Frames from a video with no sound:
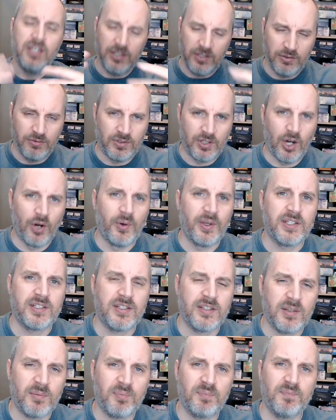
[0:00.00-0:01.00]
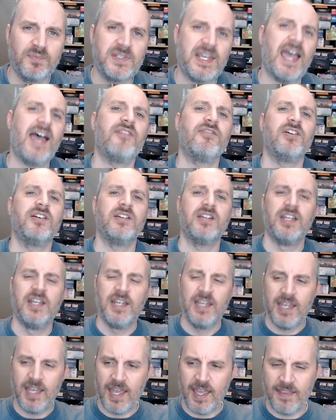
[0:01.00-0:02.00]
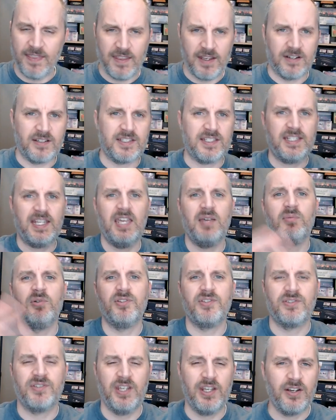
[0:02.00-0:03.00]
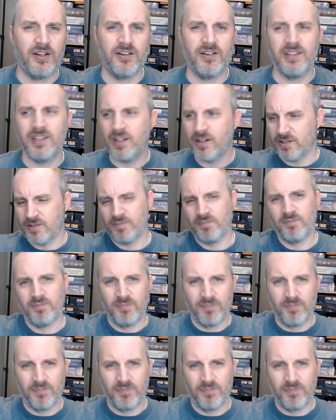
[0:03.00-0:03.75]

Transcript: you go into the tavern, and there's tables here, and there's